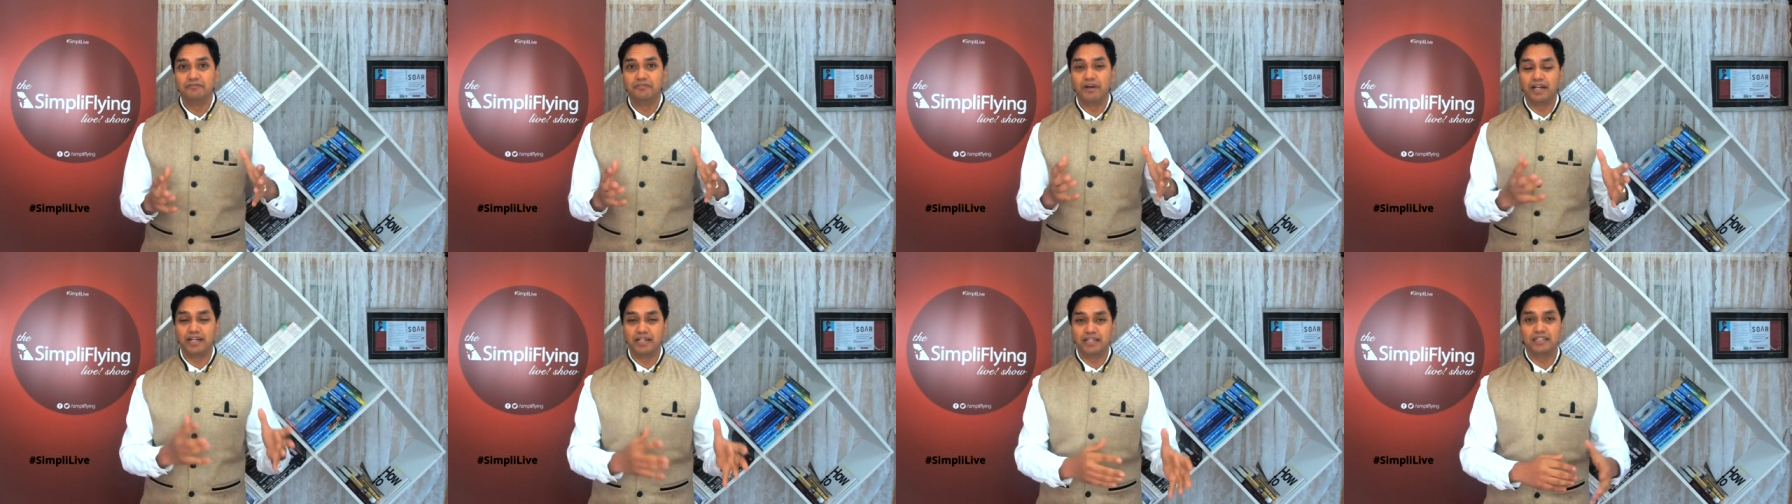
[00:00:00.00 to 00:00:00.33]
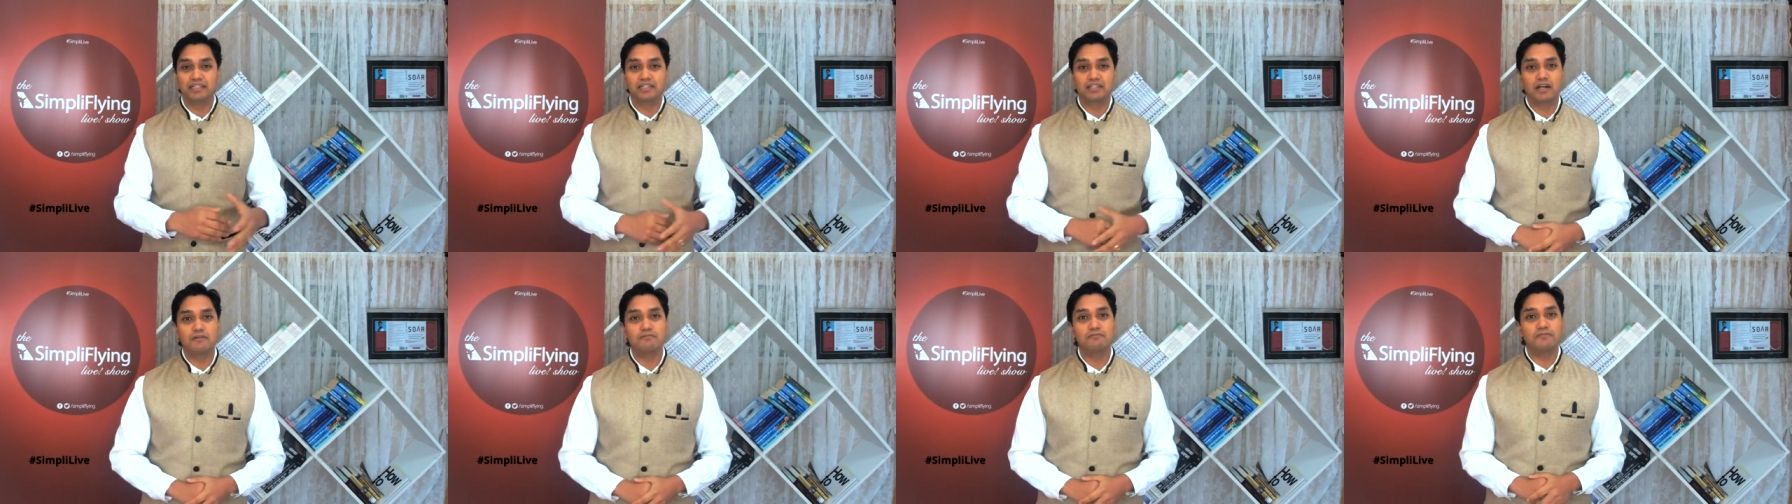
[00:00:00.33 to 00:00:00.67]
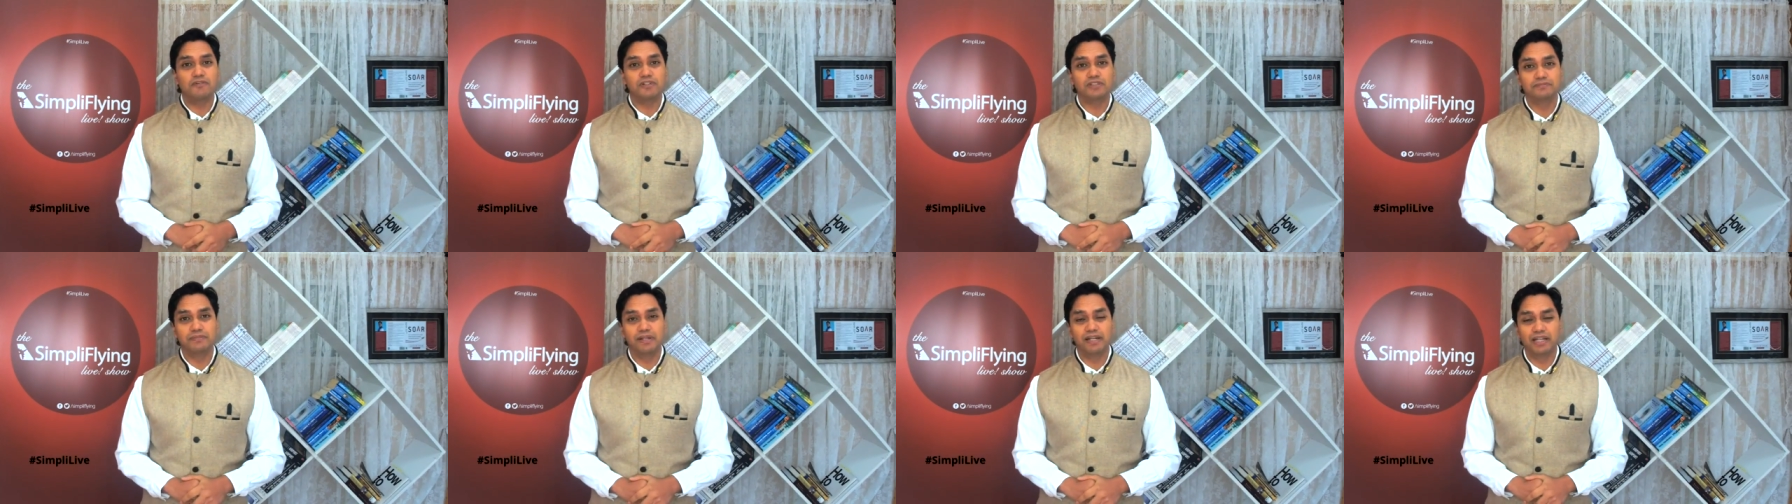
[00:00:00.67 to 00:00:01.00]
when
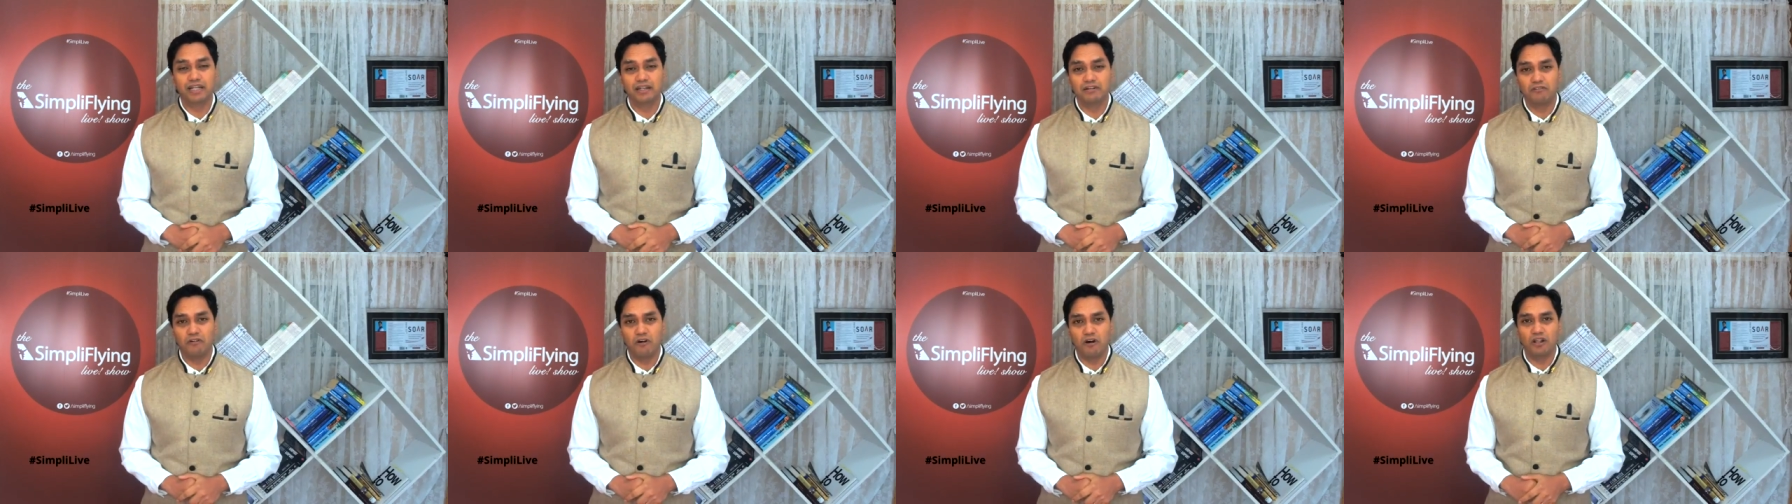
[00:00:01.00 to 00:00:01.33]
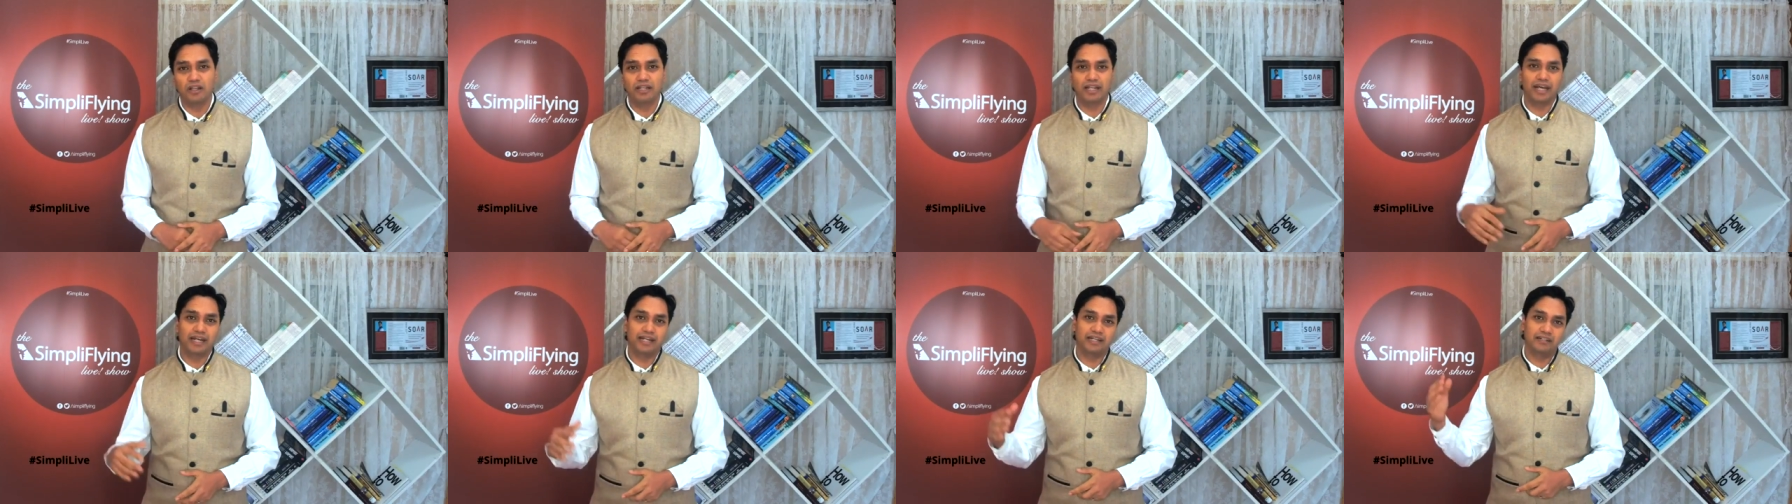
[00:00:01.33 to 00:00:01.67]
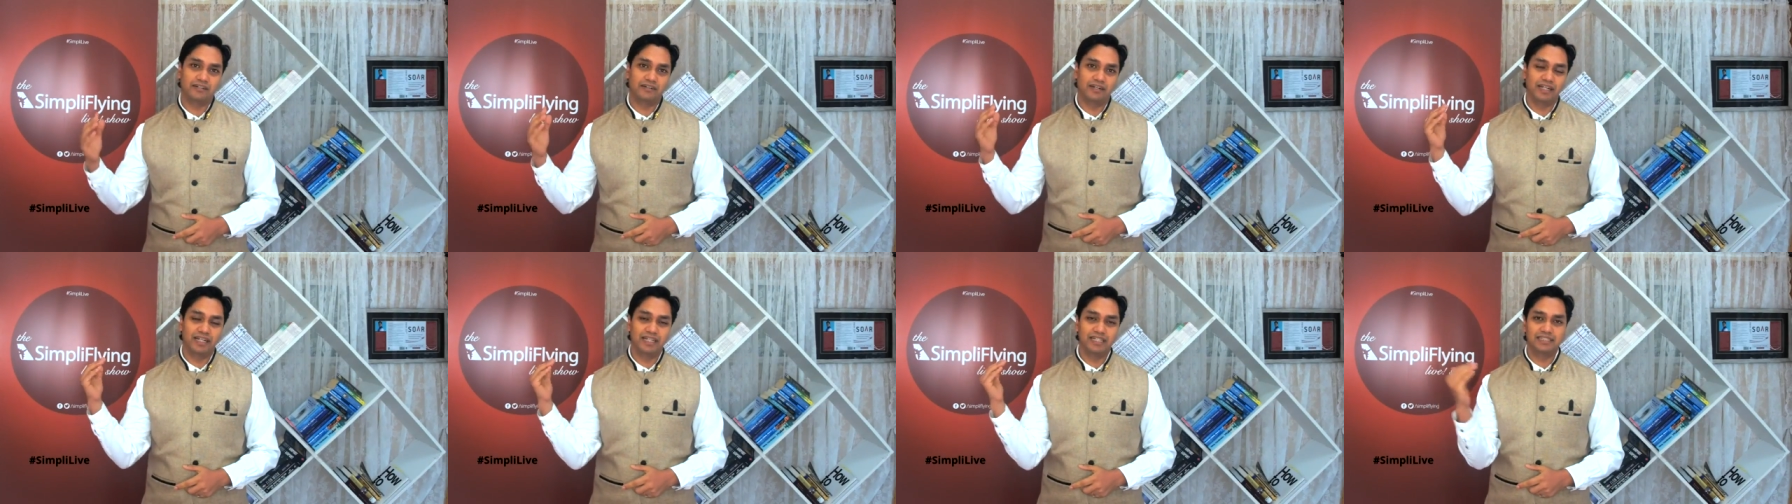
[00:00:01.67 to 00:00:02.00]
Trump was building a wall
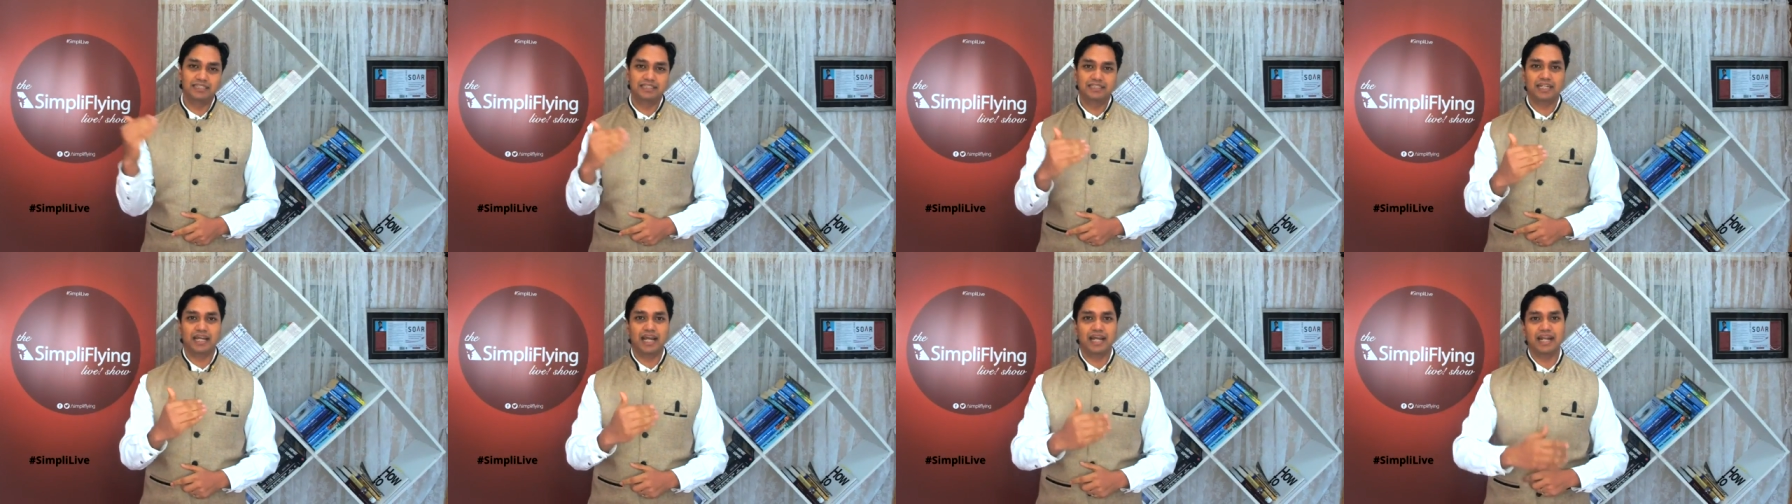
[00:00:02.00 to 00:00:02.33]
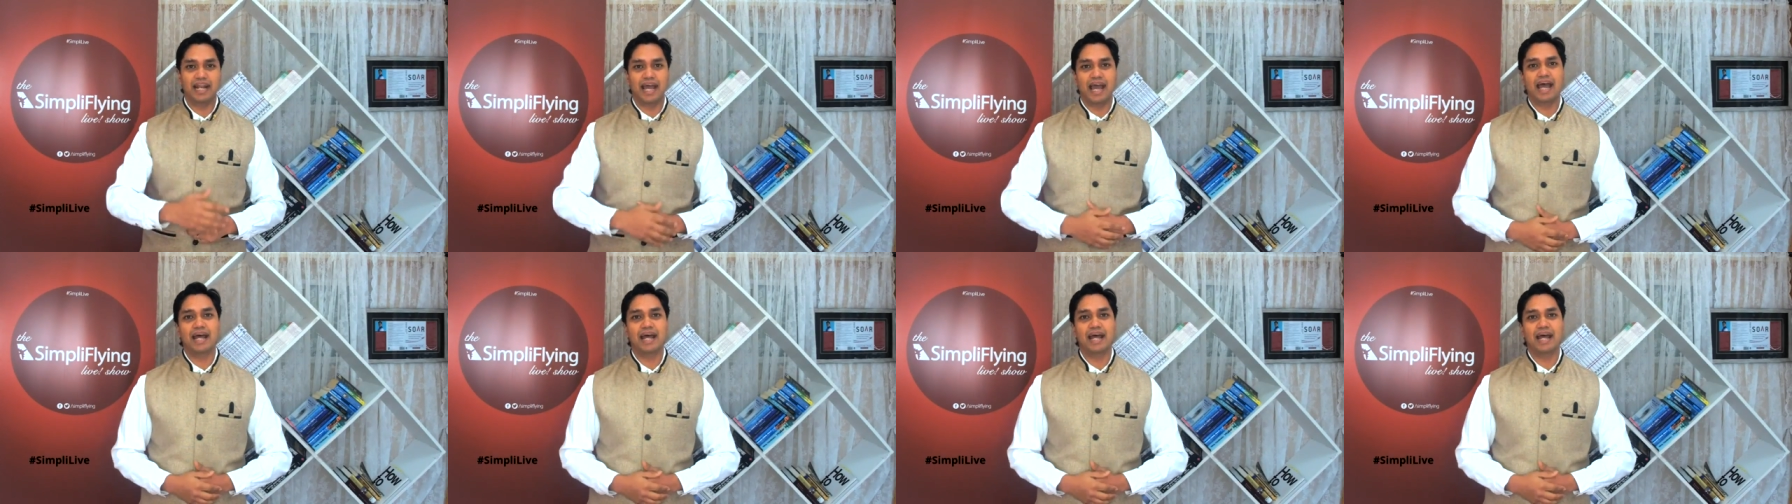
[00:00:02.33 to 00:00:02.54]
and released an